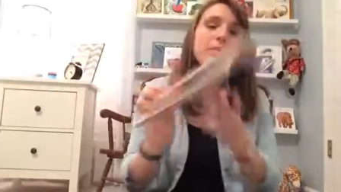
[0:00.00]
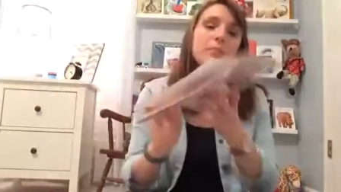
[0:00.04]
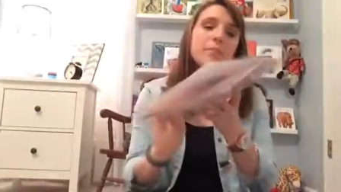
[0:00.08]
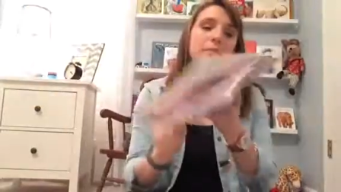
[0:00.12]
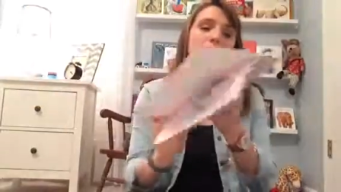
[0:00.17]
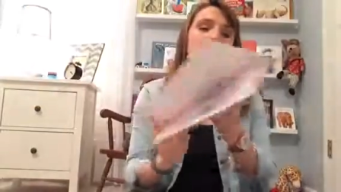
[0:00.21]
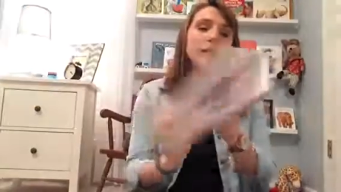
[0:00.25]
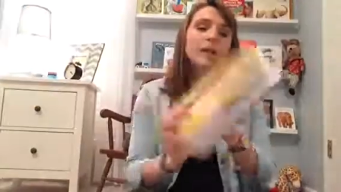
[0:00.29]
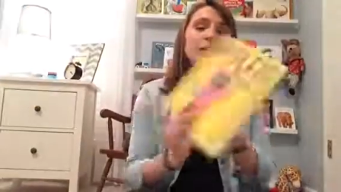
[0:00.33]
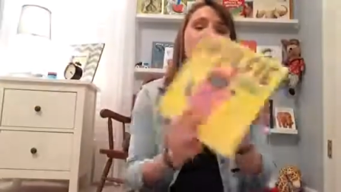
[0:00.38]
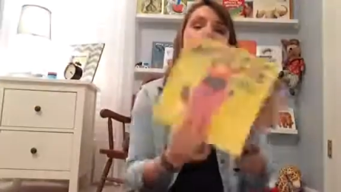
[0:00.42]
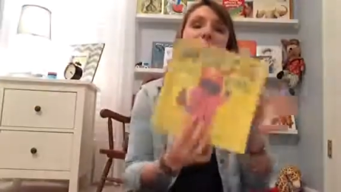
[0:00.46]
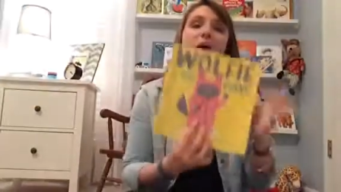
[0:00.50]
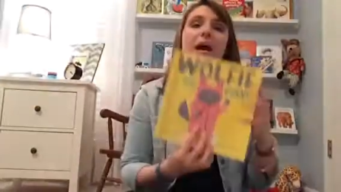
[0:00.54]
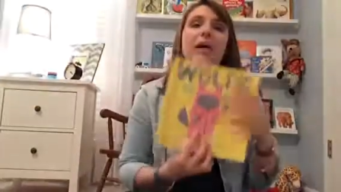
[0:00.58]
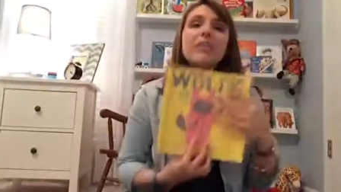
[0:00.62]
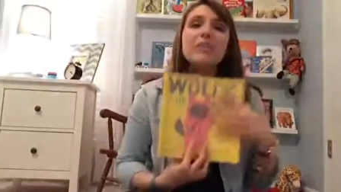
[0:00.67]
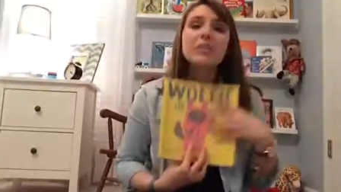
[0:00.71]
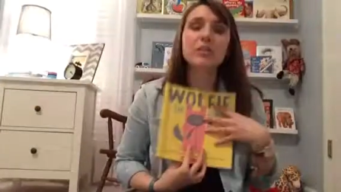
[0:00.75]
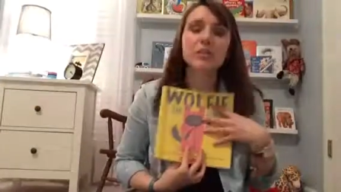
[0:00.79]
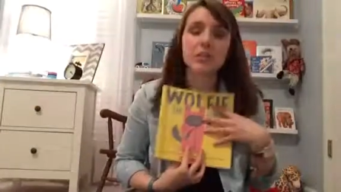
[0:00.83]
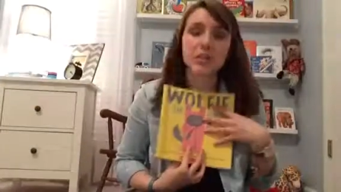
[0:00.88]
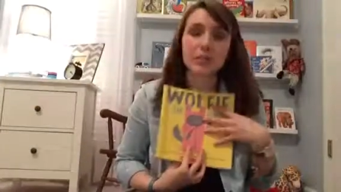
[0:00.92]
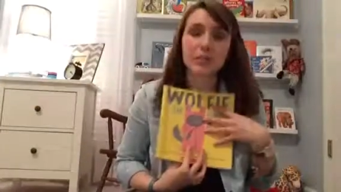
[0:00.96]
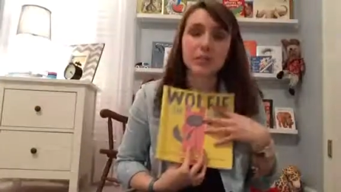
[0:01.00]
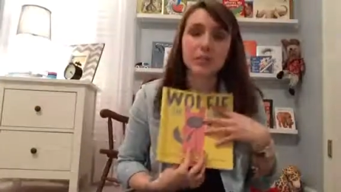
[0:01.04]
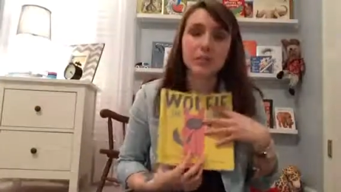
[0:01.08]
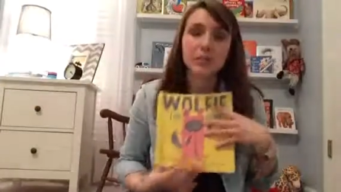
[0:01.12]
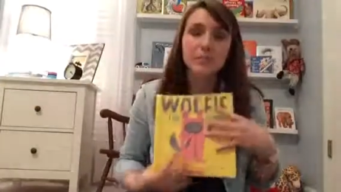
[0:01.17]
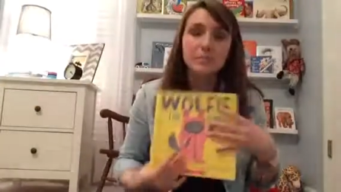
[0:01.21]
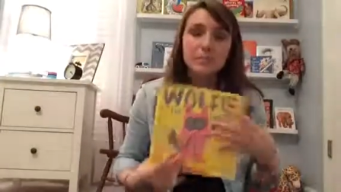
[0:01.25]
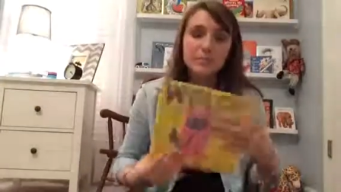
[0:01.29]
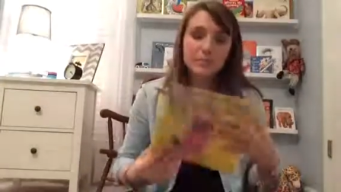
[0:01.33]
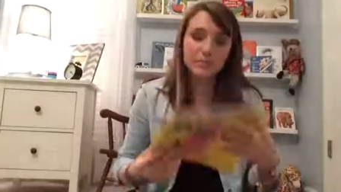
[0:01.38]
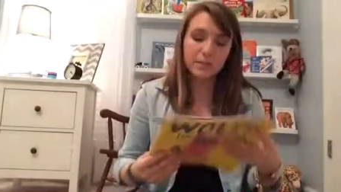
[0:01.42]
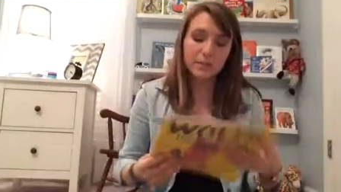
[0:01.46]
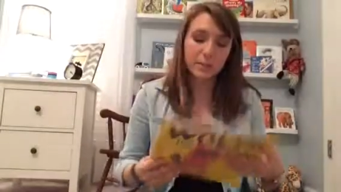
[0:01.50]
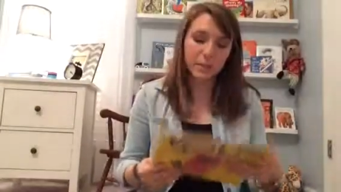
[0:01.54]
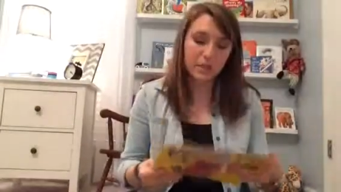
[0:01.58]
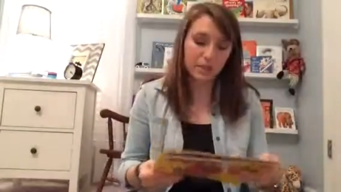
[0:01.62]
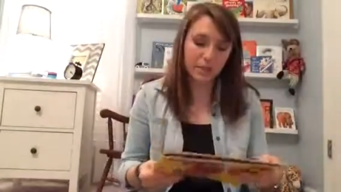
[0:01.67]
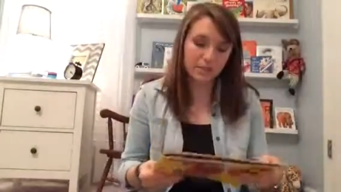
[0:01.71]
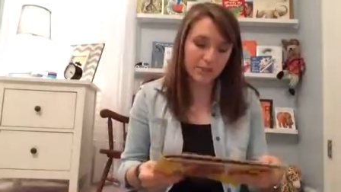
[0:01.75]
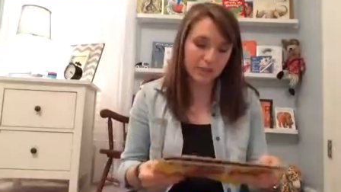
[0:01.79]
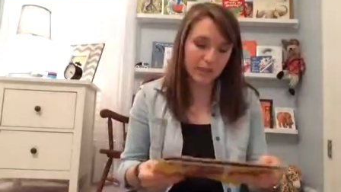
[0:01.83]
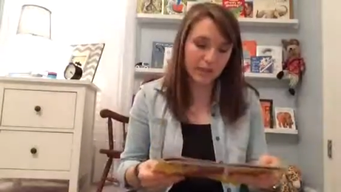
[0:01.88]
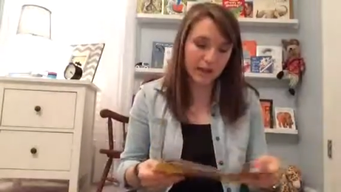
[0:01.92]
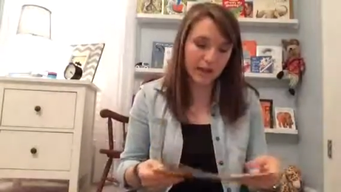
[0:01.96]
But anyway, I haven't looked them up to see what
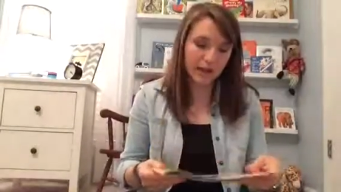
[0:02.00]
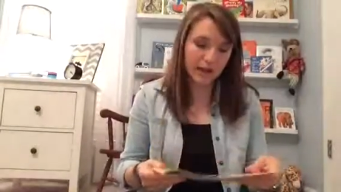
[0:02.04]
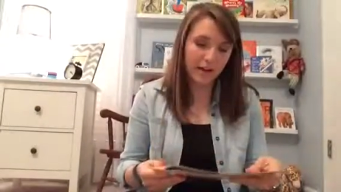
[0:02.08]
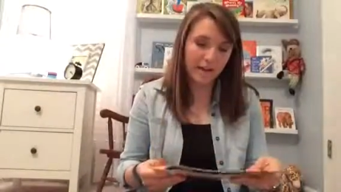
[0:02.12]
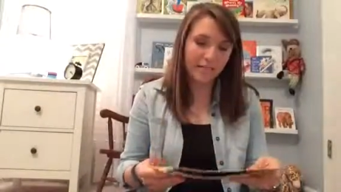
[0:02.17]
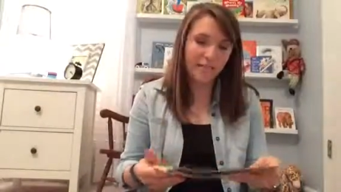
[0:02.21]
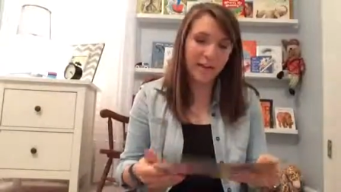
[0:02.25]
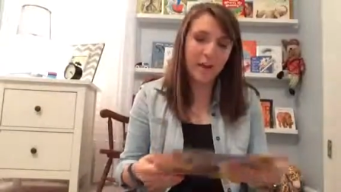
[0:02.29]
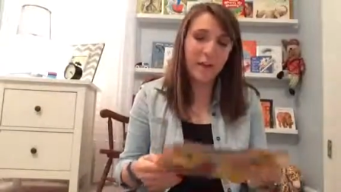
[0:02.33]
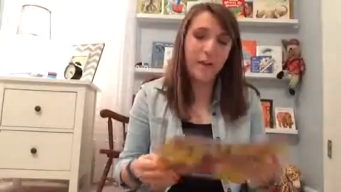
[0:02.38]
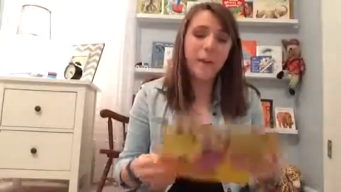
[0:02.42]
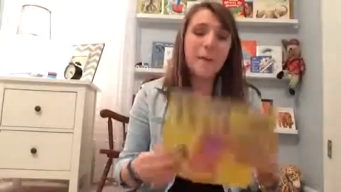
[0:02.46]
else they have.